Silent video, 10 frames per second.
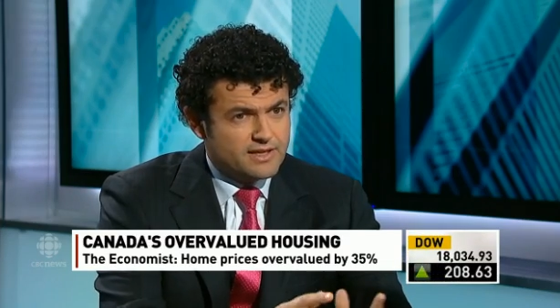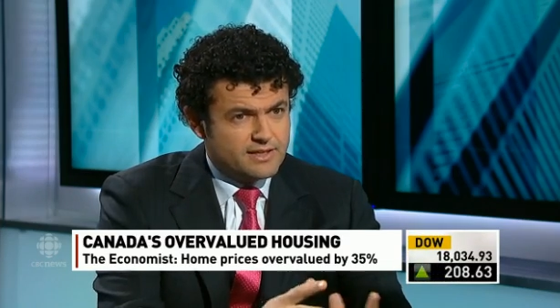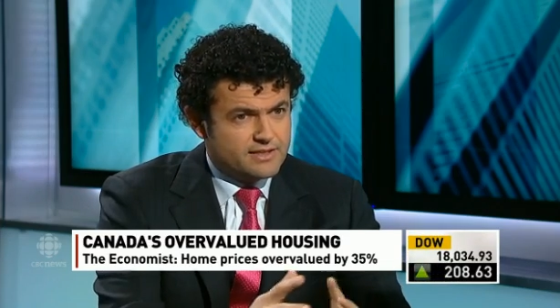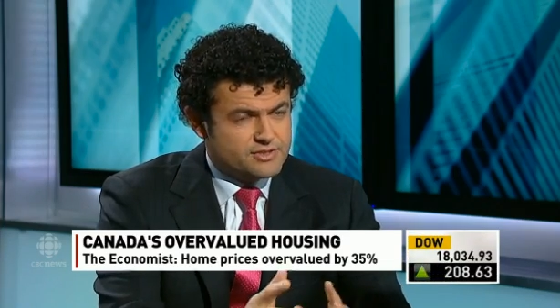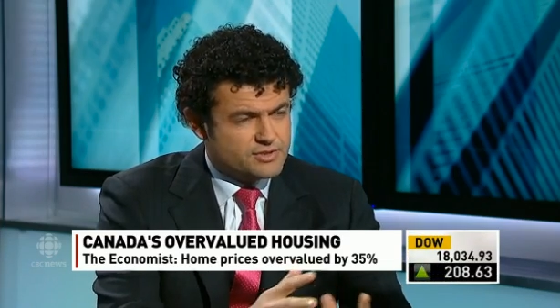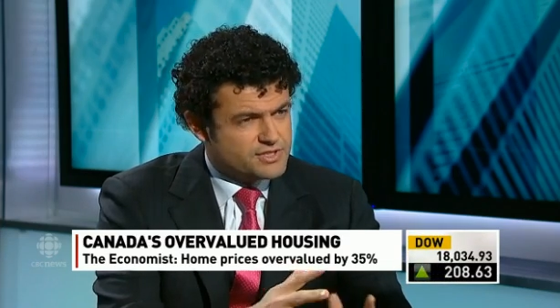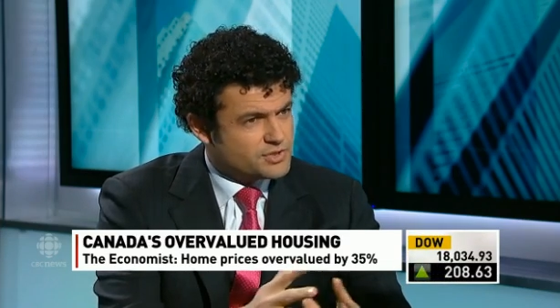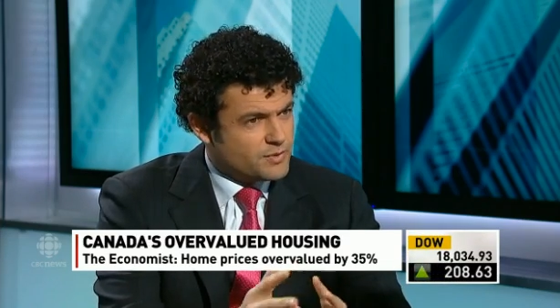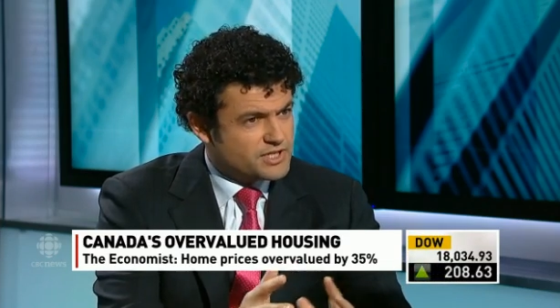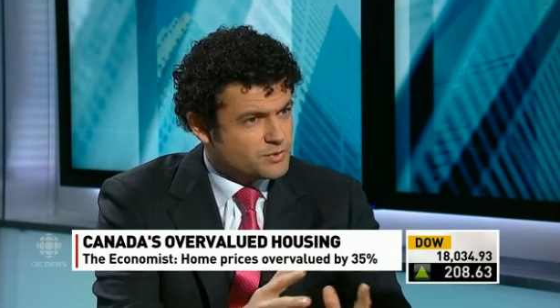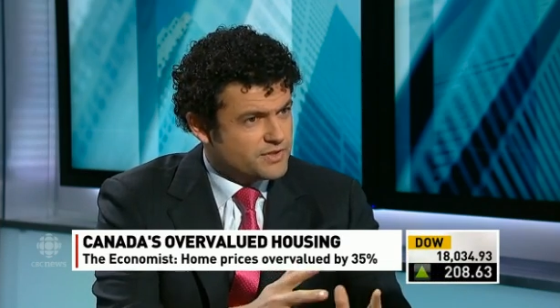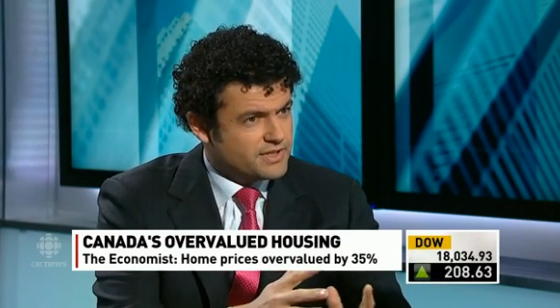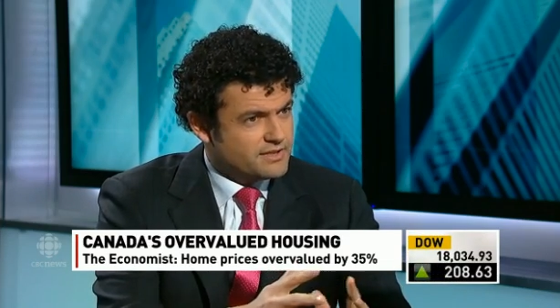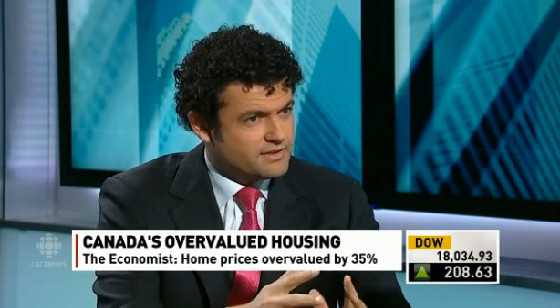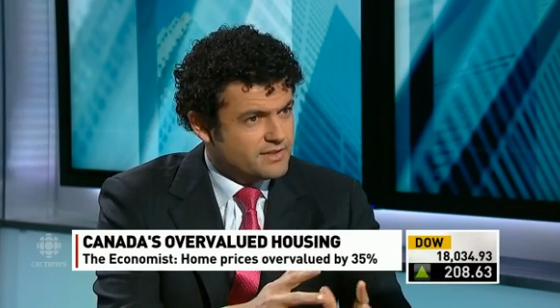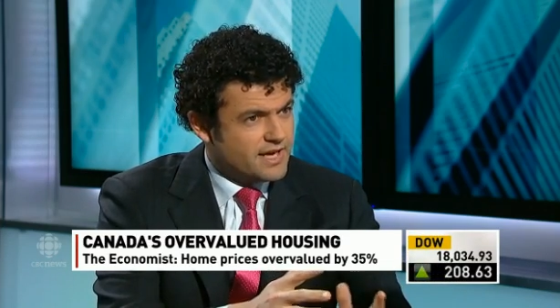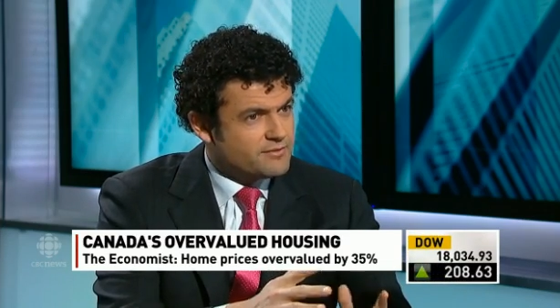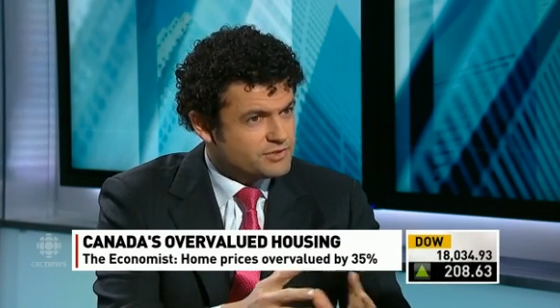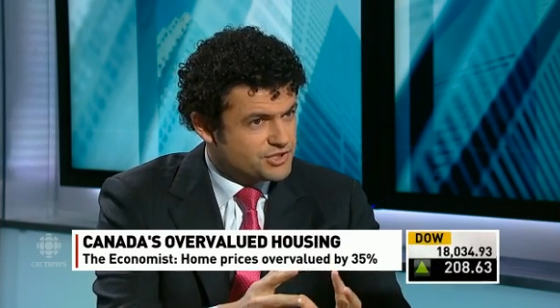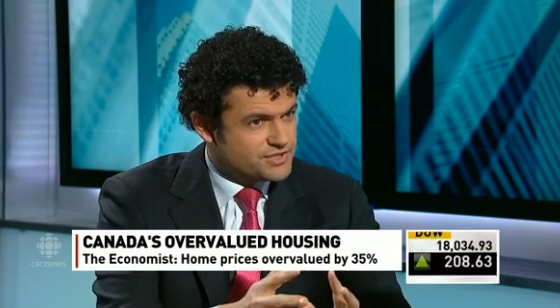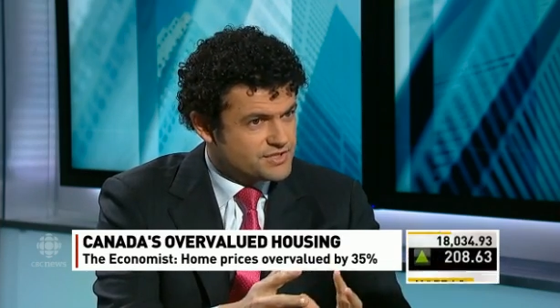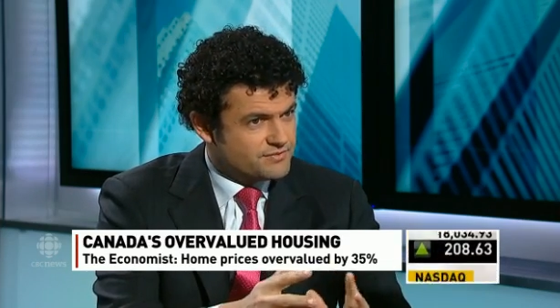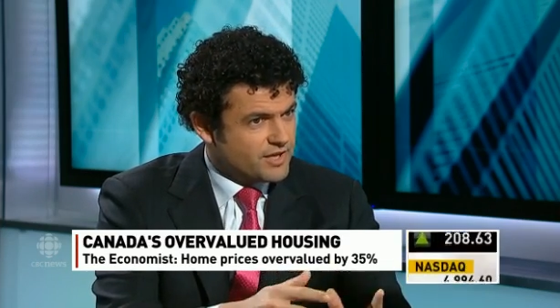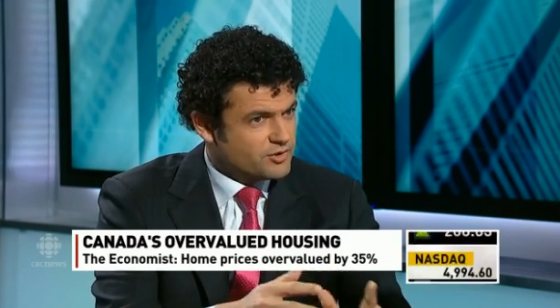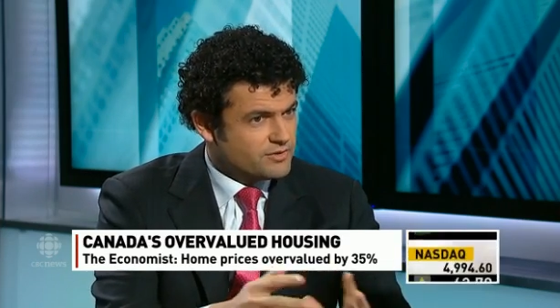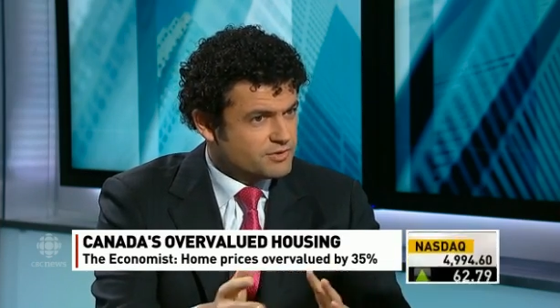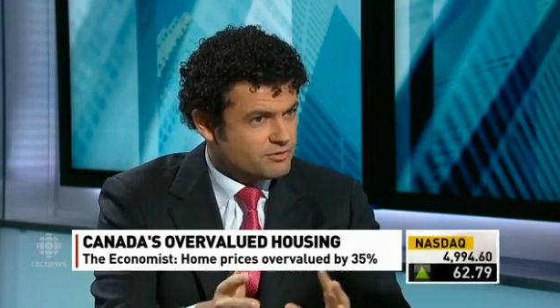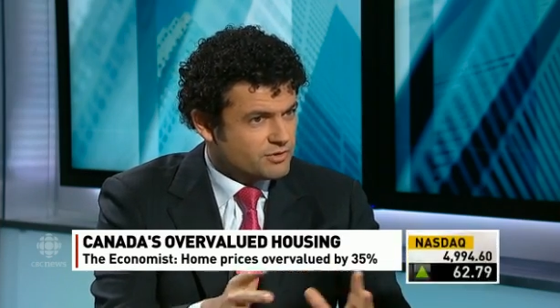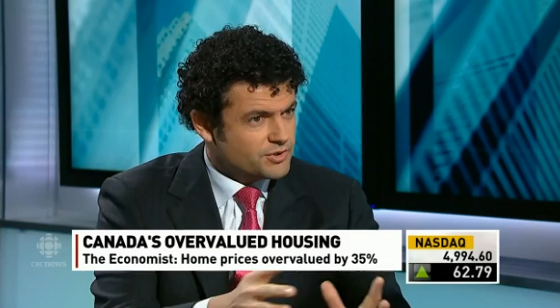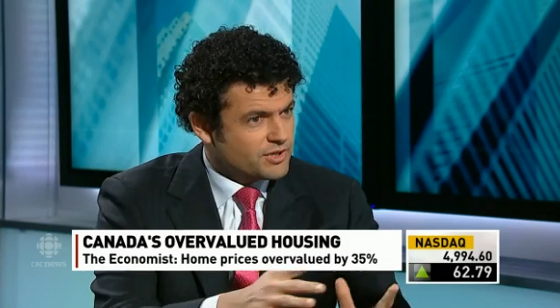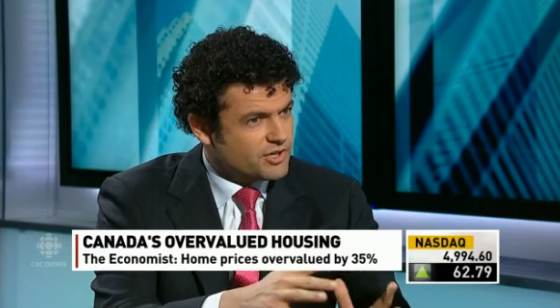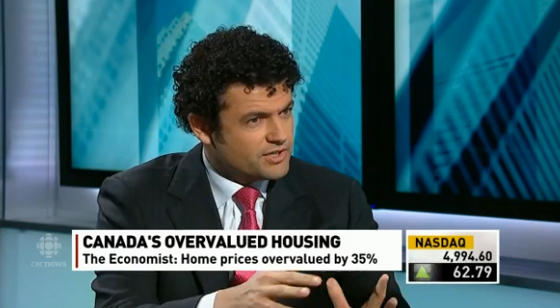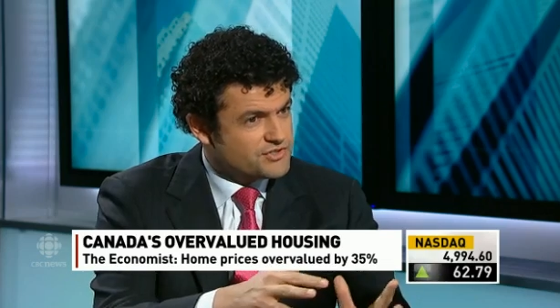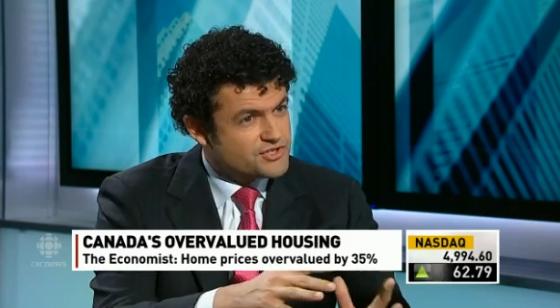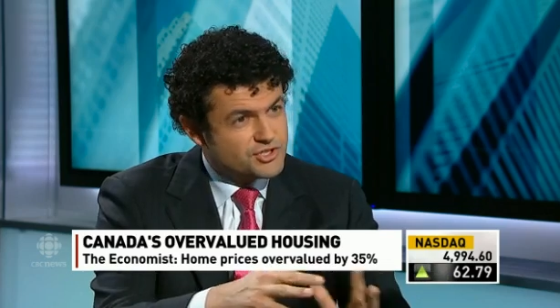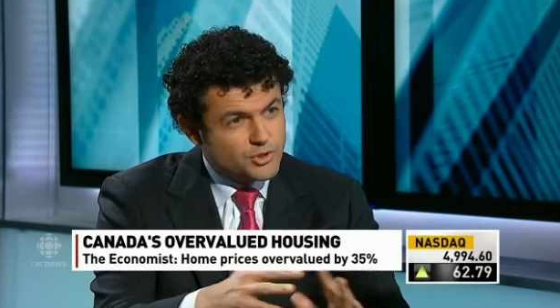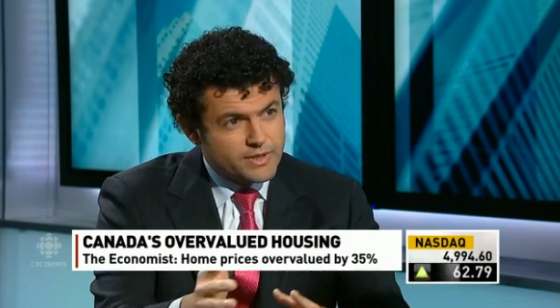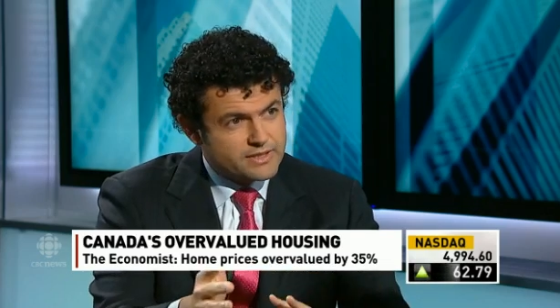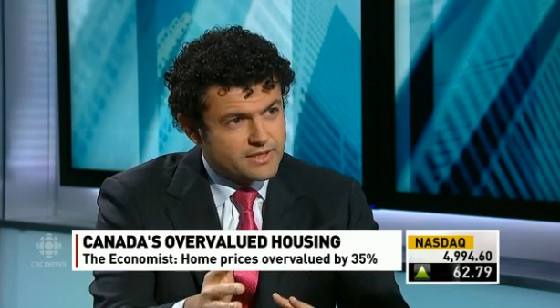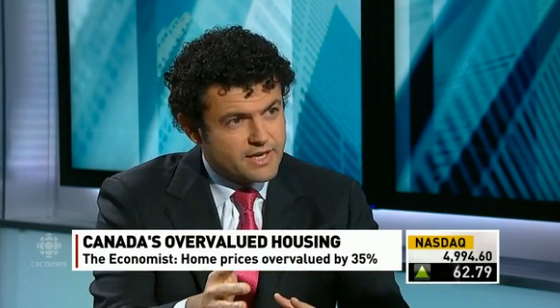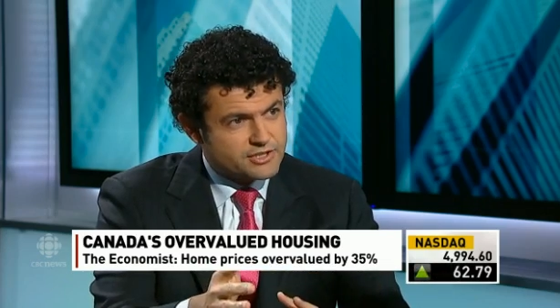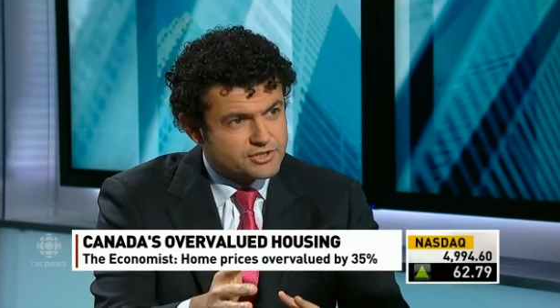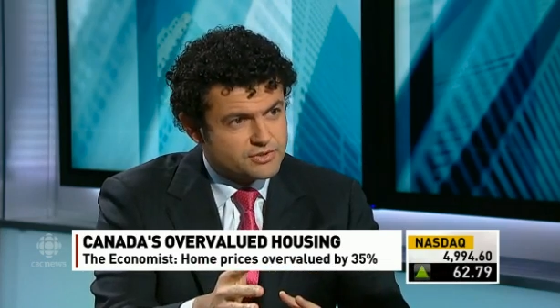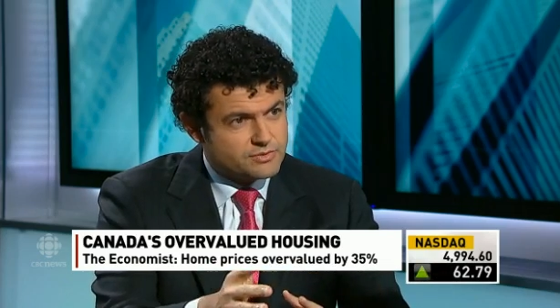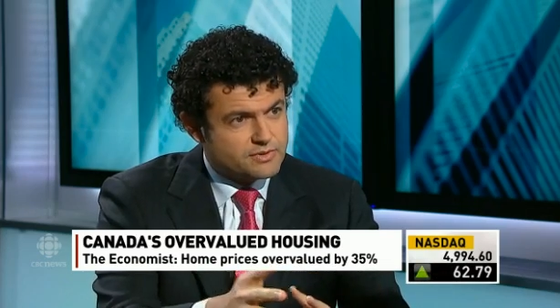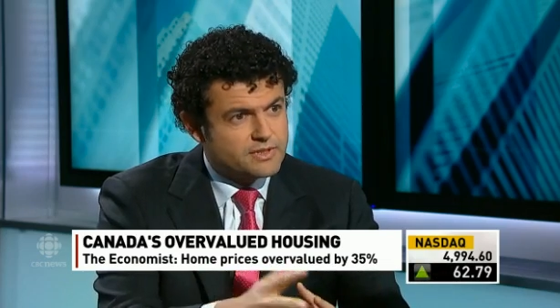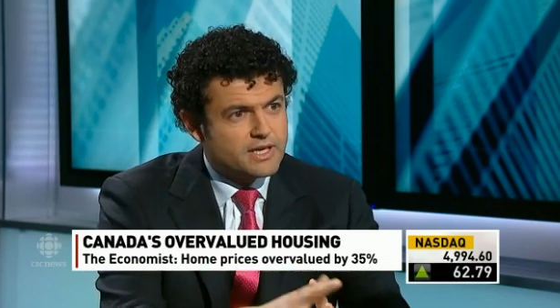it's sort of a situation where the averages in Vancouver and Toronto are kind of skewing the national